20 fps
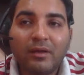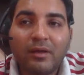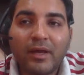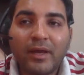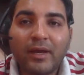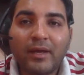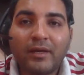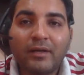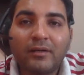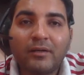
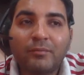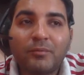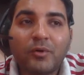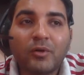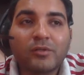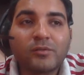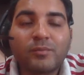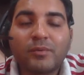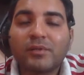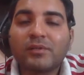and a
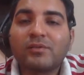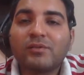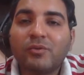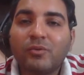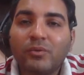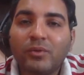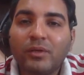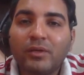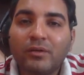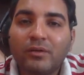prosperous
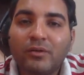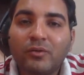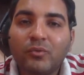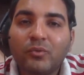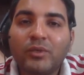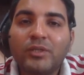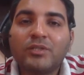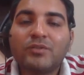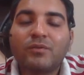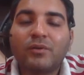new year
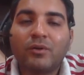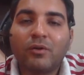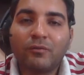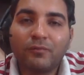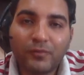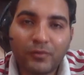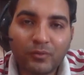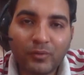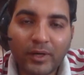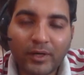to each one
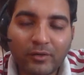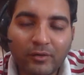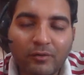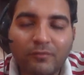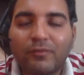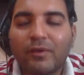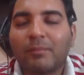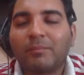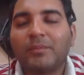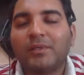of you and your
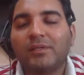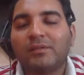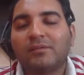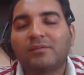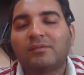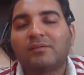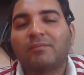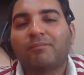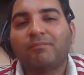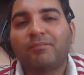
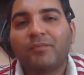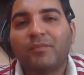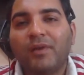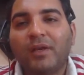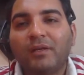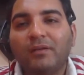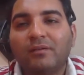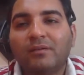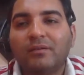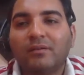families
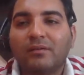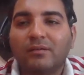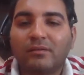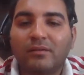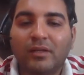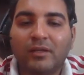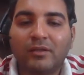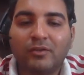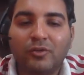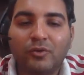right
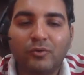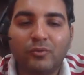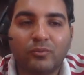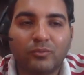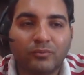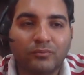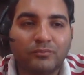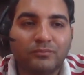thank you